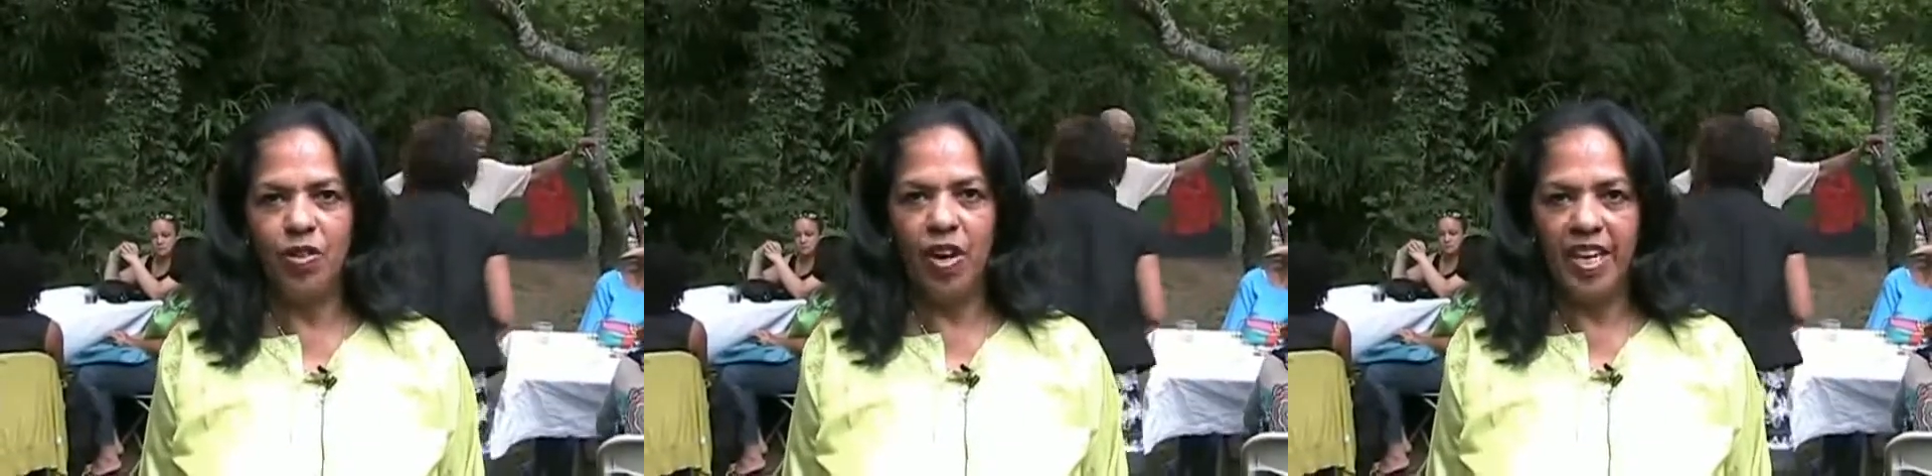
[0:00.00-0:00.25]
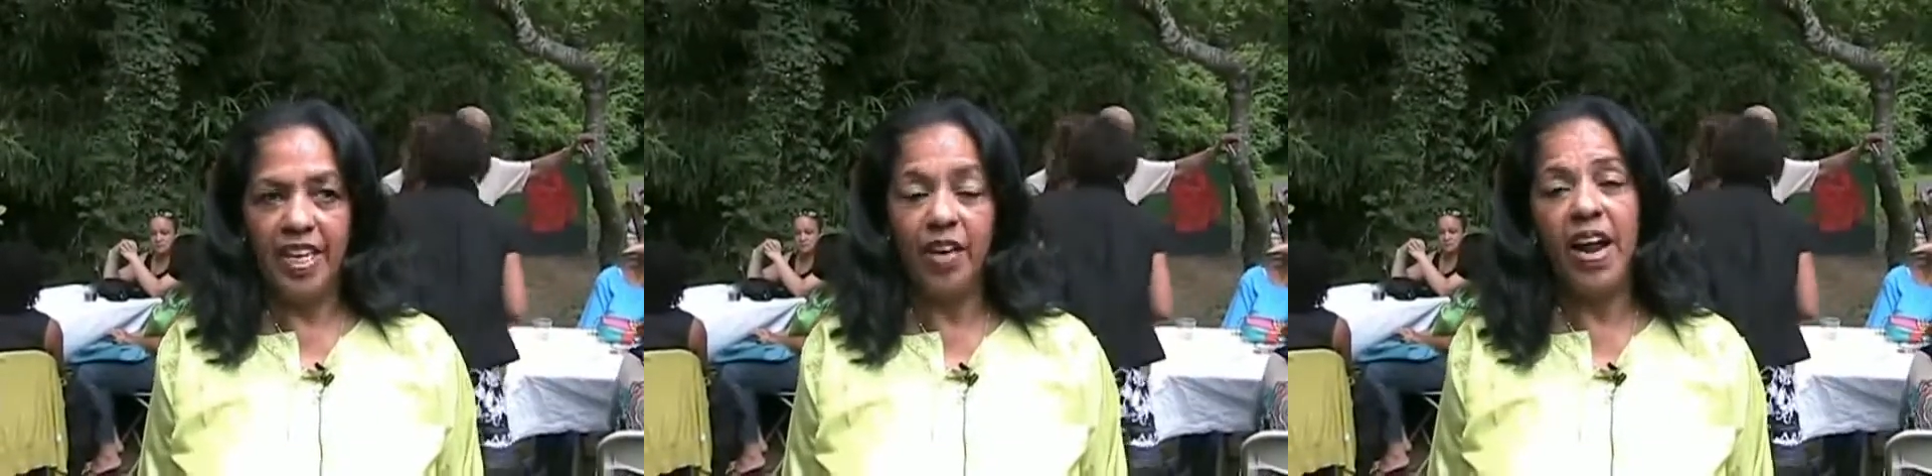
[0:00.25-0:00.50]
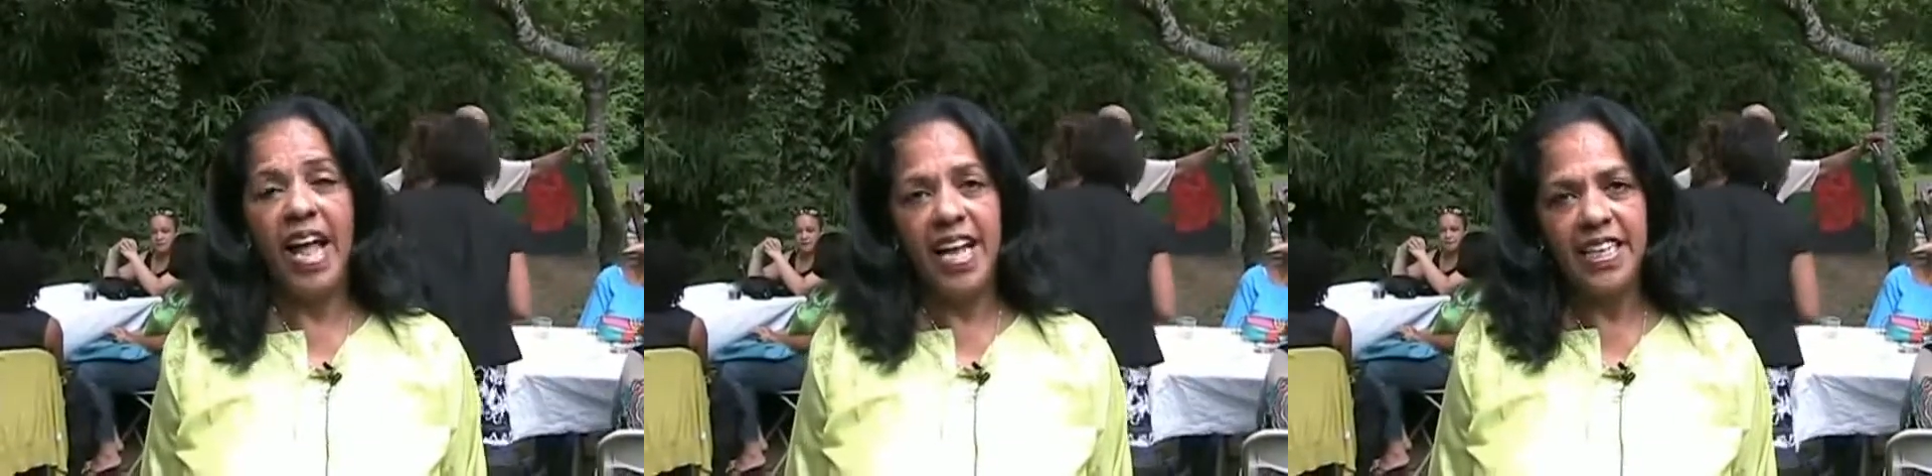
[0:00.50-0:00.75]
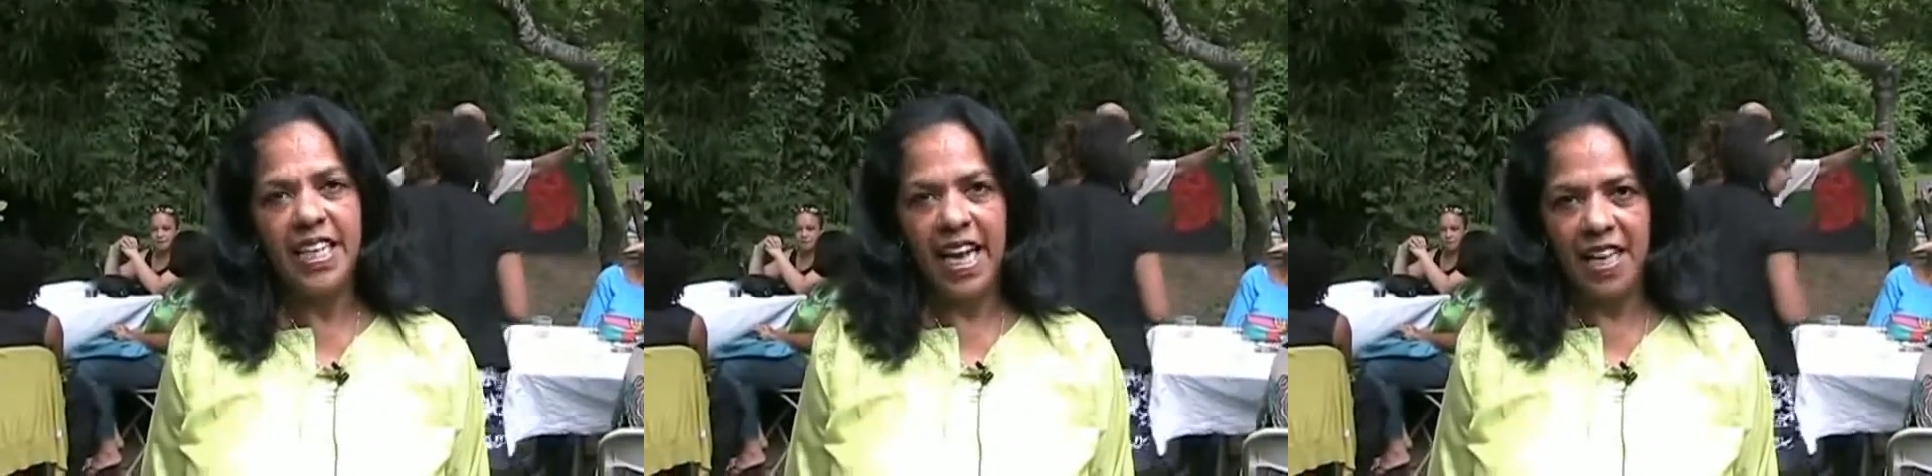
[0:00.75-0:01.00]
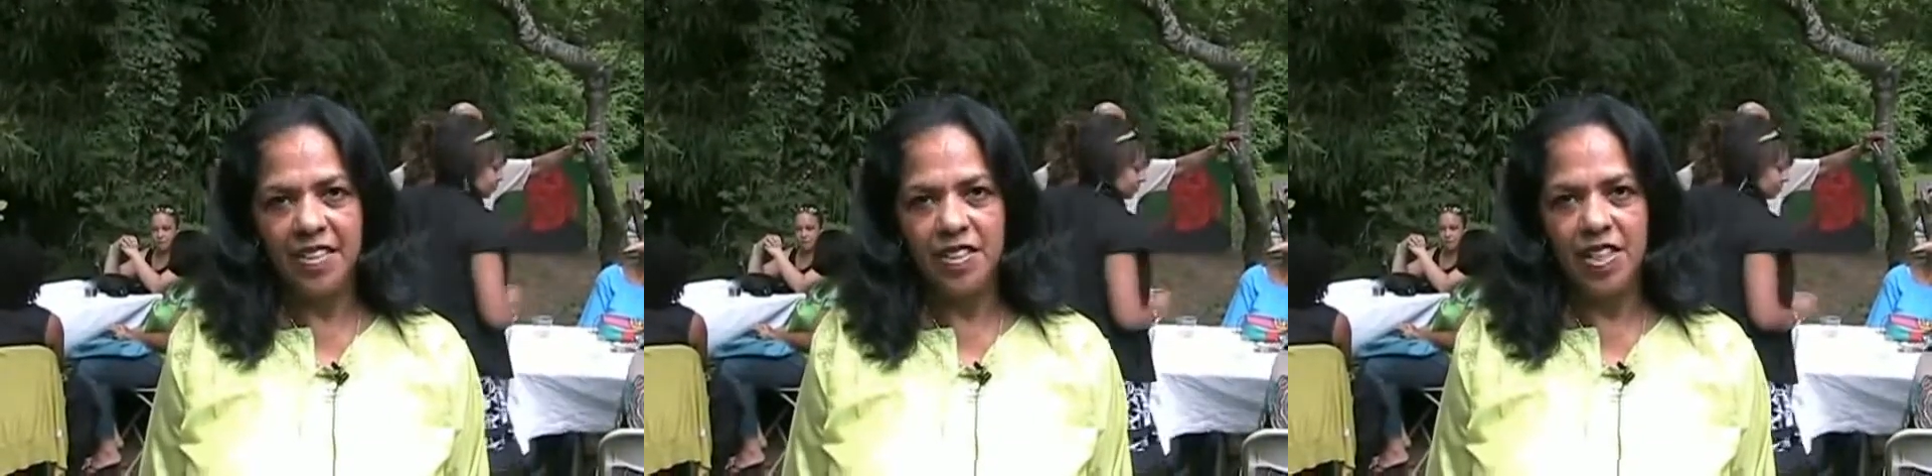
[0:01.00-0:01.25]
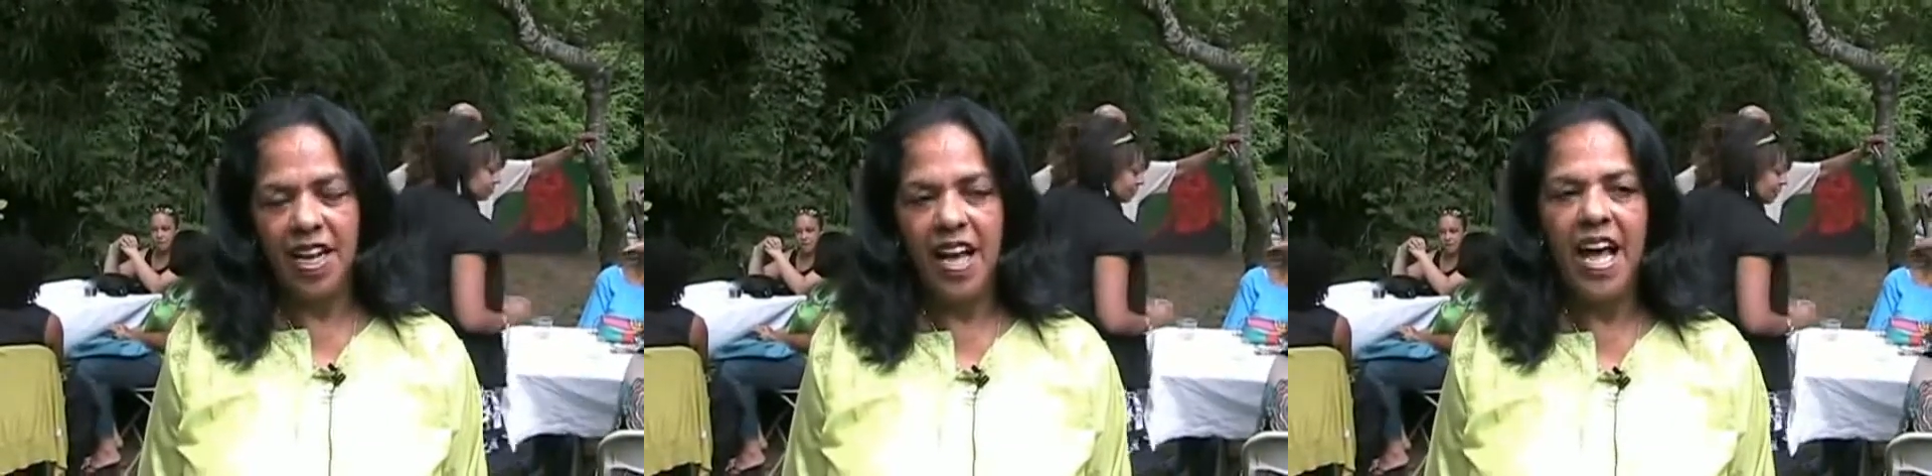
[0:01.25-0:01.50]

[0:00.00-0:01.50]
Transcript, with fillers: are here and guests,